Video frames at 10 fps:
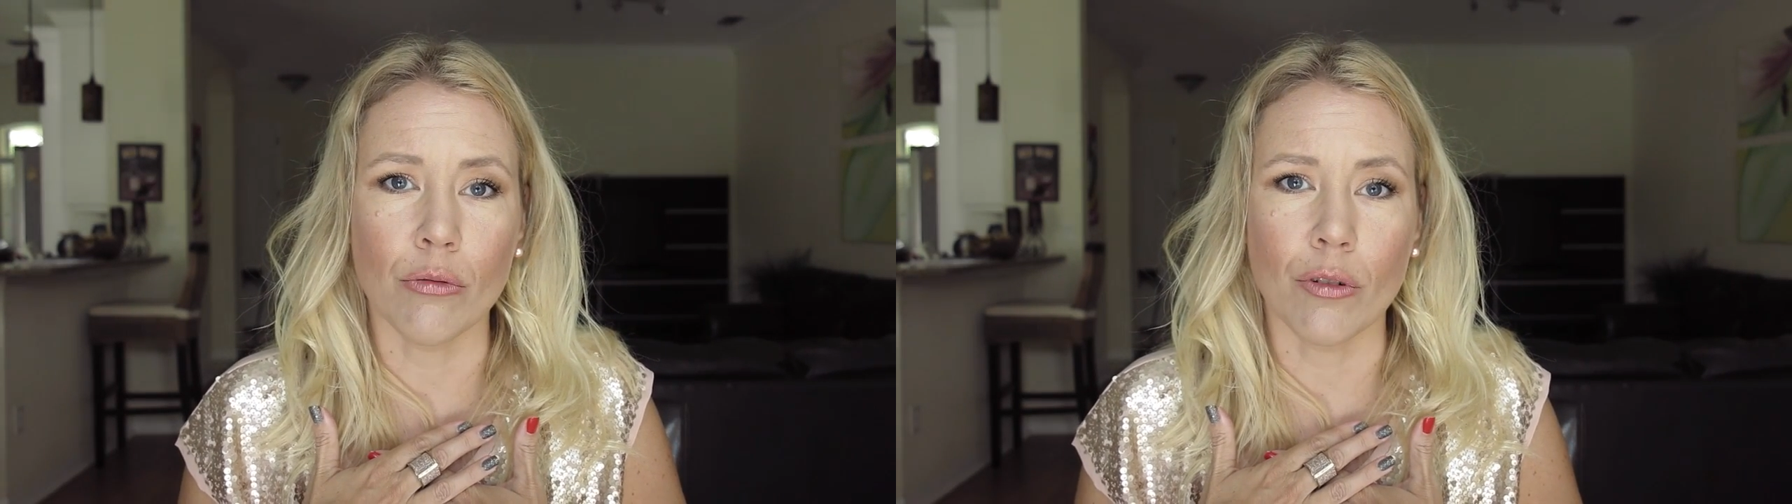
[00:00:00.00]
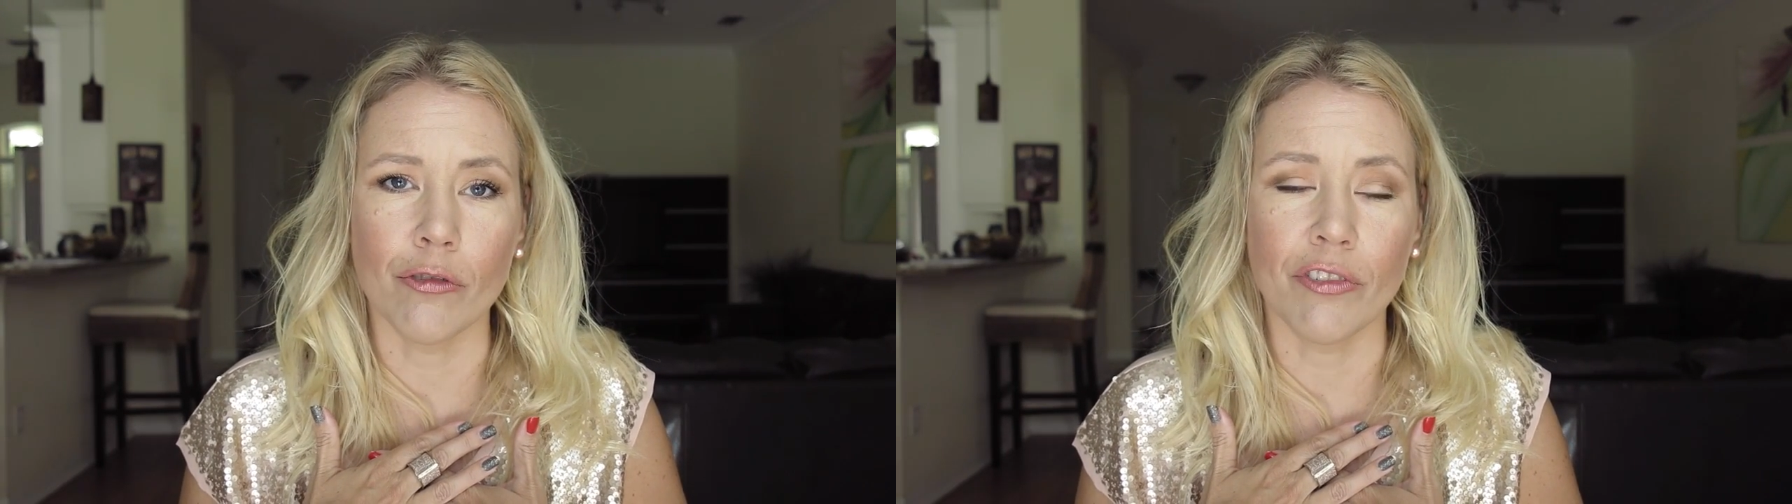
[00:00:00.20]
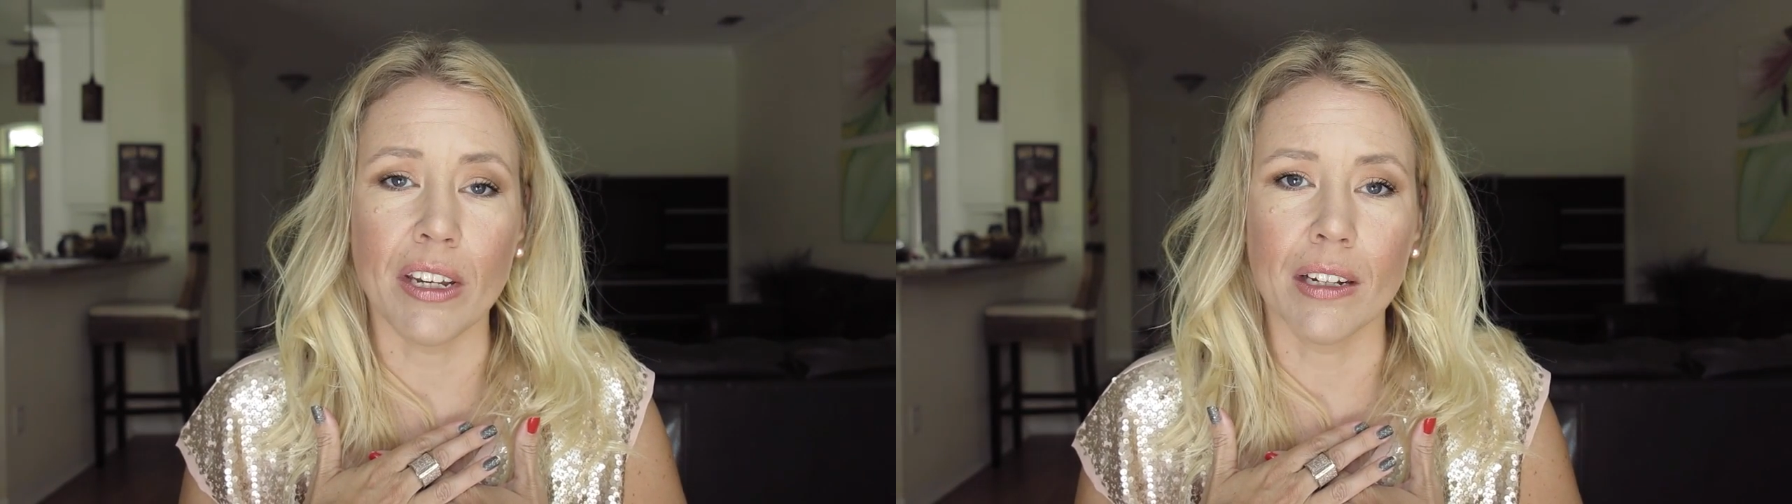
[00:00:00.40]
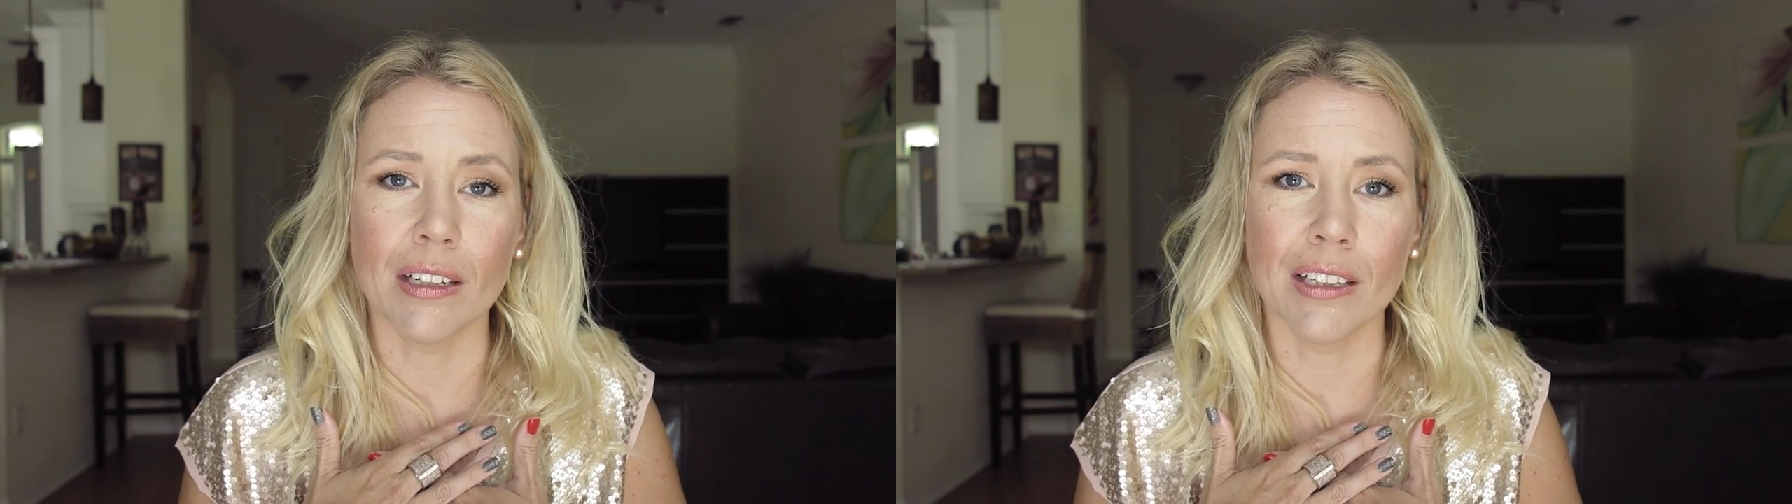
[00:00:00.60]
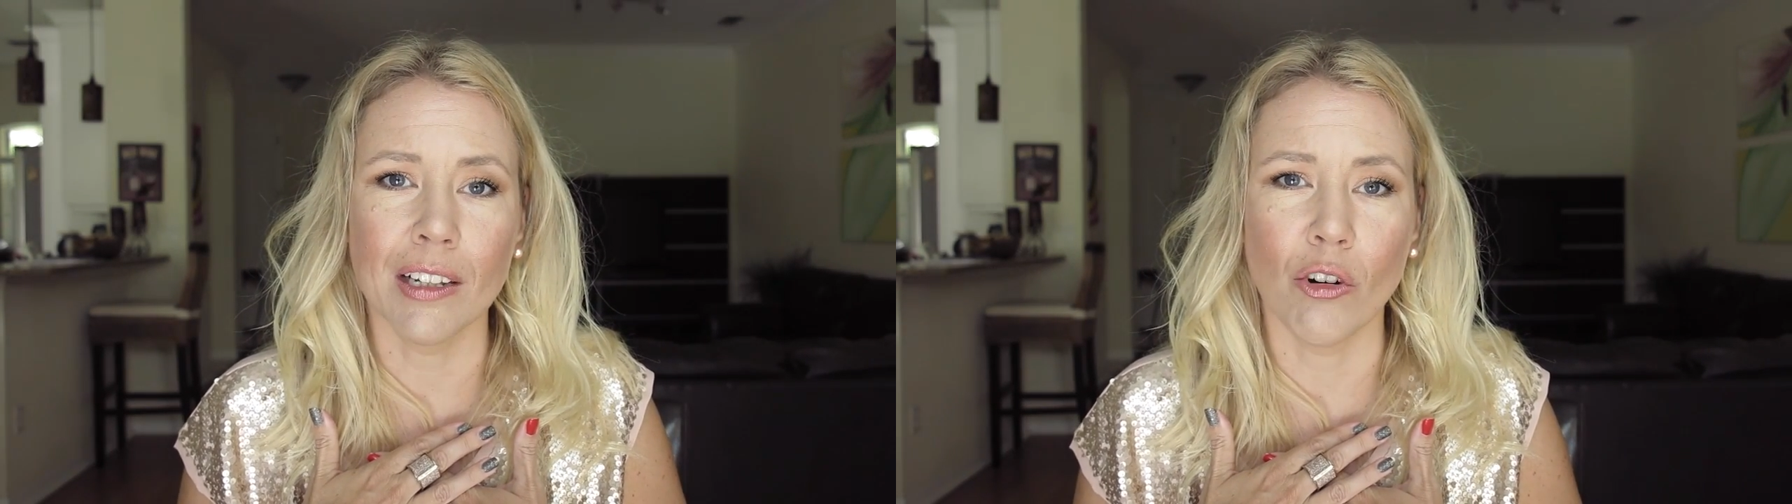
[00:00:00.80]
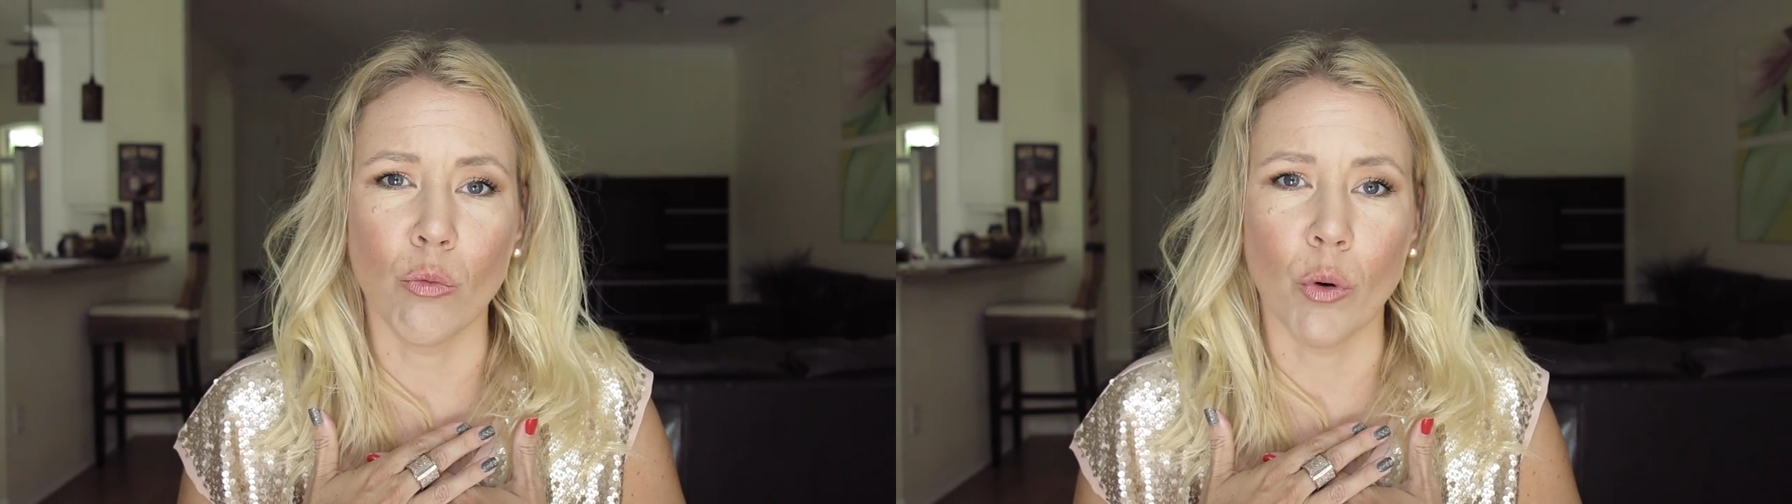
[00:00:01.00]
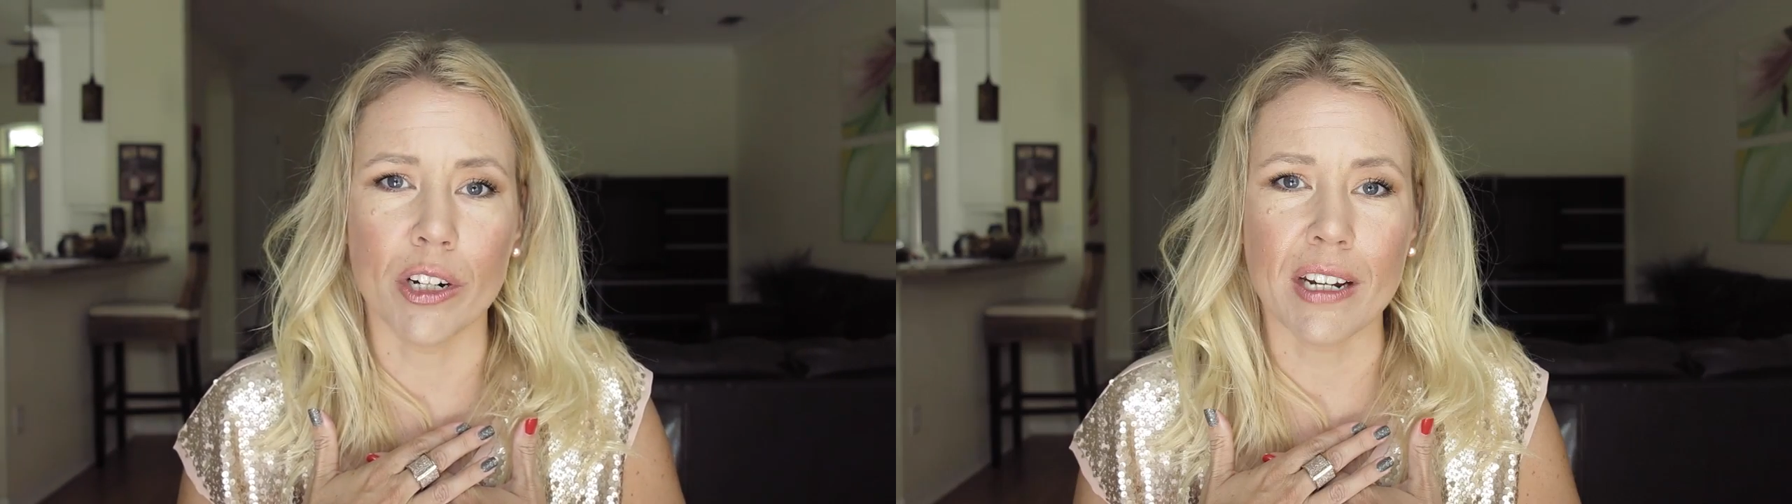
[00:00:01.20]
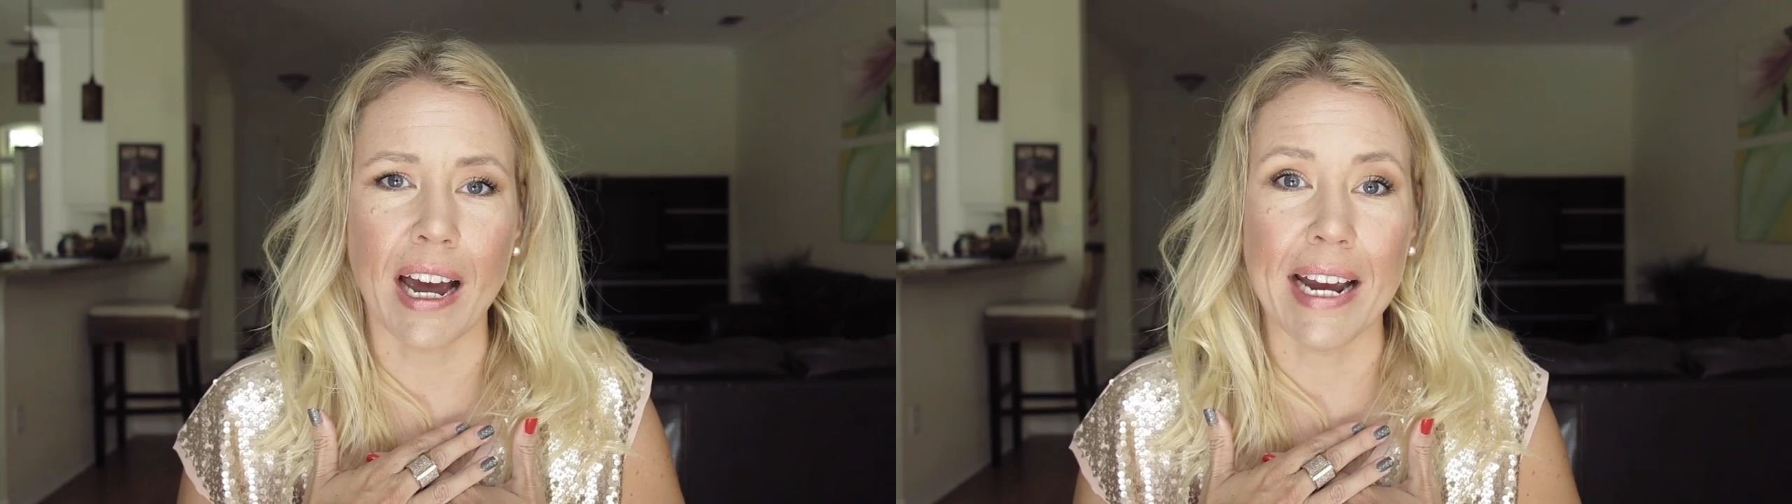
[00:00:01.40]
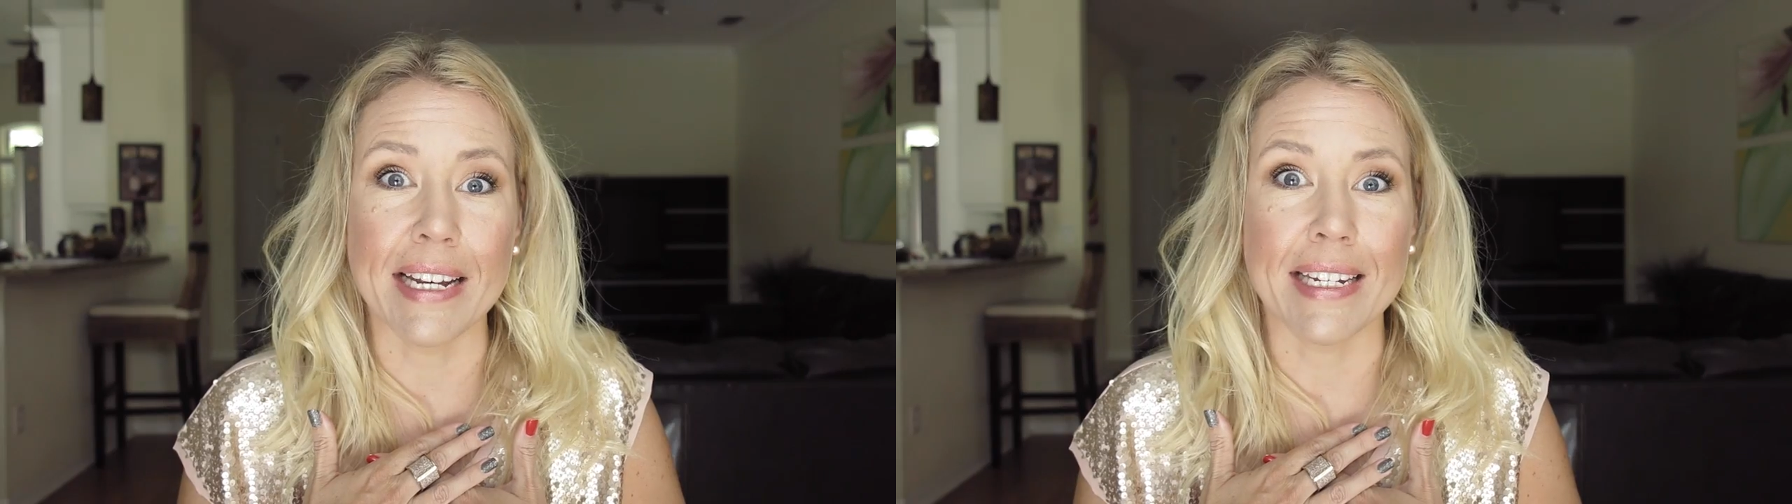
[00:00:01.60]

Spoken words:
reveal what I